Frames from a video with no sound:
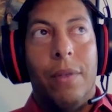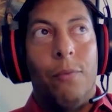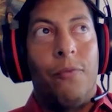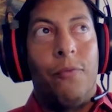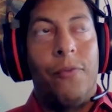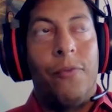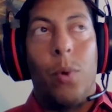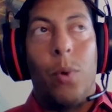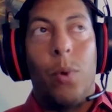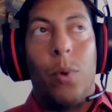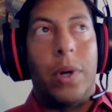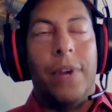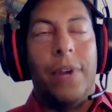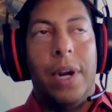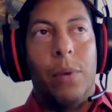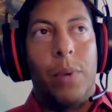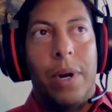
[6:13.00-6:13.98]
working
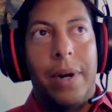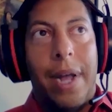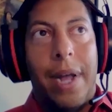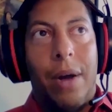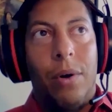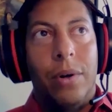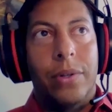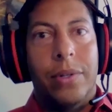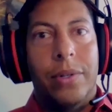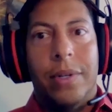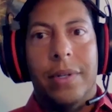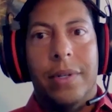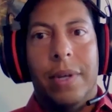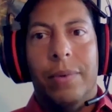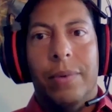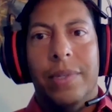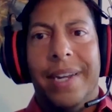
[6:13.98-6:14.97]
very weird hours because I
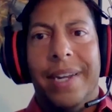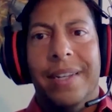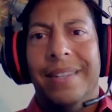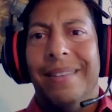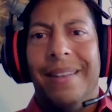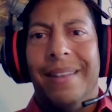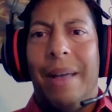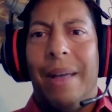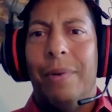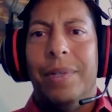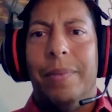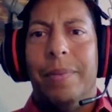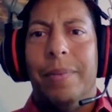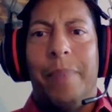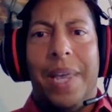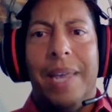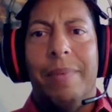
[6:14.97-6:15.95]
was a
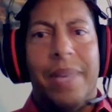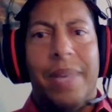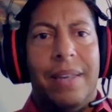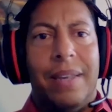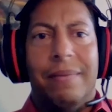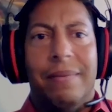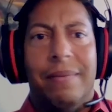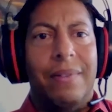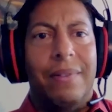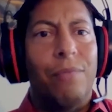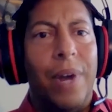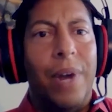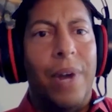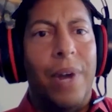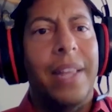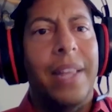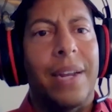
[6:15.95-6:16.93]
baby,
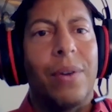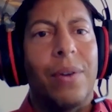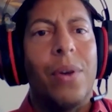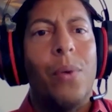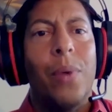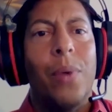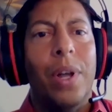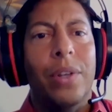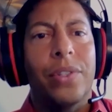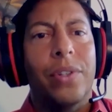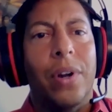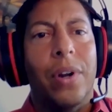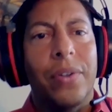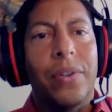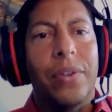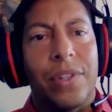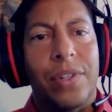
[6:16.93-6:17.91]
right? Like, we all
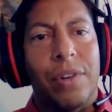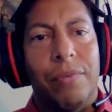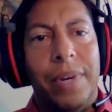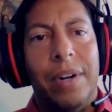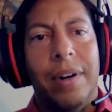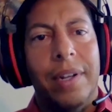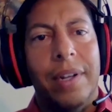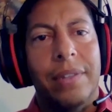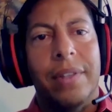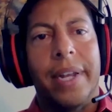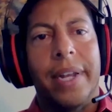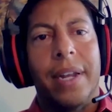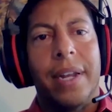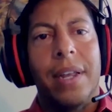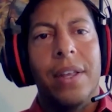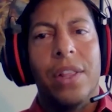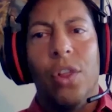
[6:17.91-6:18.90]
start this career as
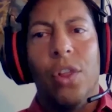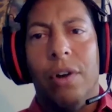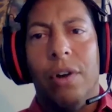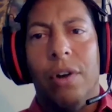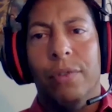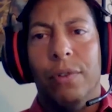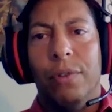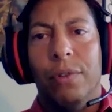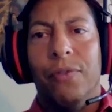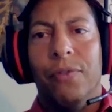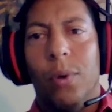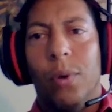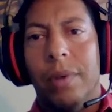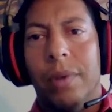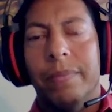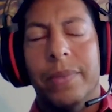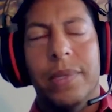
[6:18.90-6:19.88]
like larval
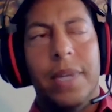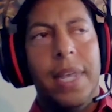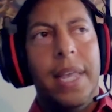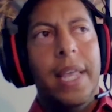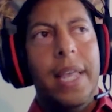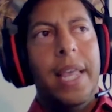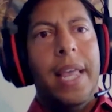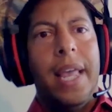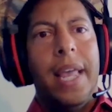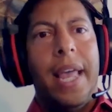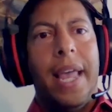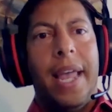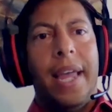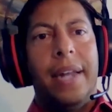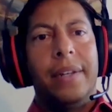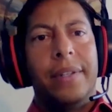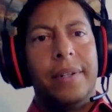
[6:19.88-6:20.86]
forms.
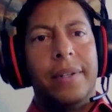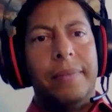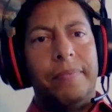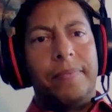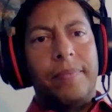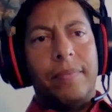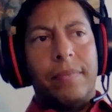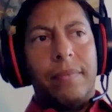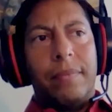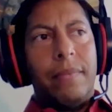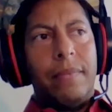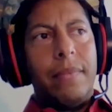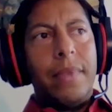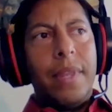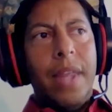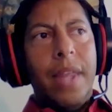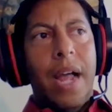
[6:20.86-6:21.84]
And
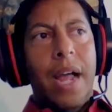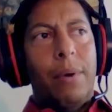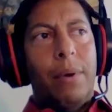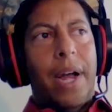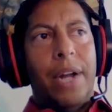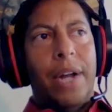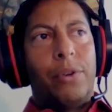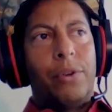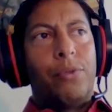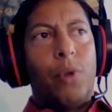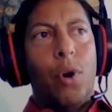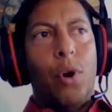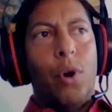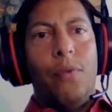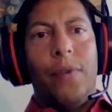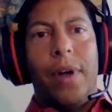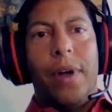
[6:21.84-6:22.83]
I
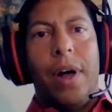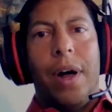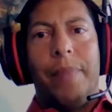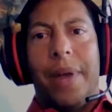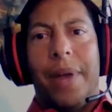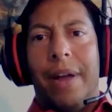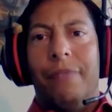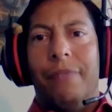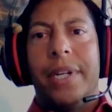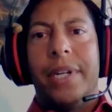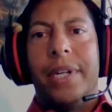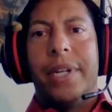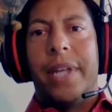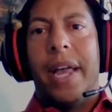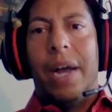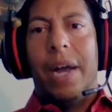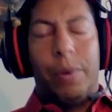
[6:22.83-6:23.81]
drove up every
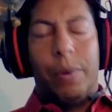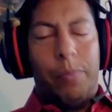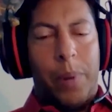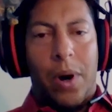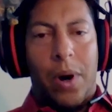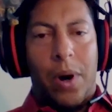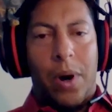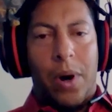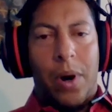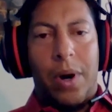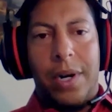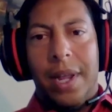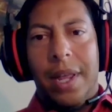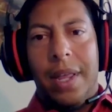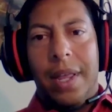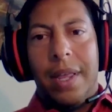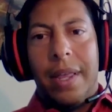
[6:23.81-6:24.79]
day. I would park
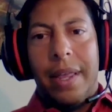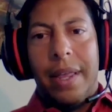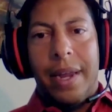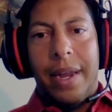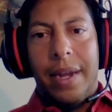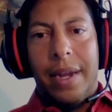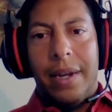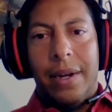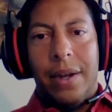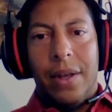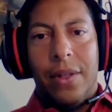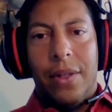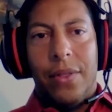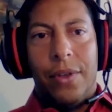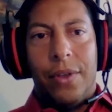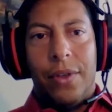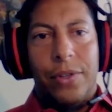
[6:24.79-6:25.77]
in
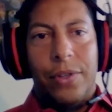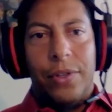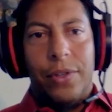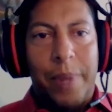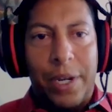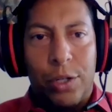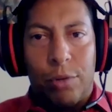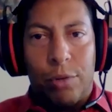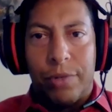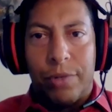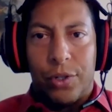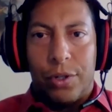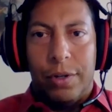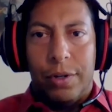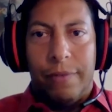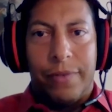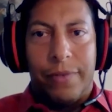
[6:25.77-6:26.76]
the special
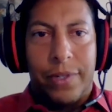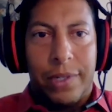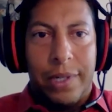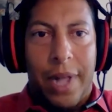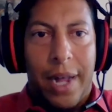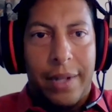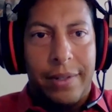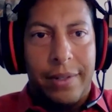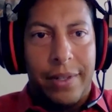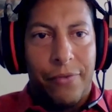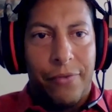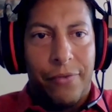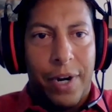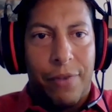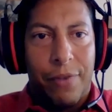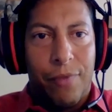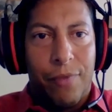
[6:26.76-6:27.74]
reserved slots at the
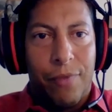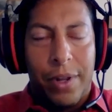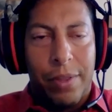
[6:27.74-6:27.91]
very front of the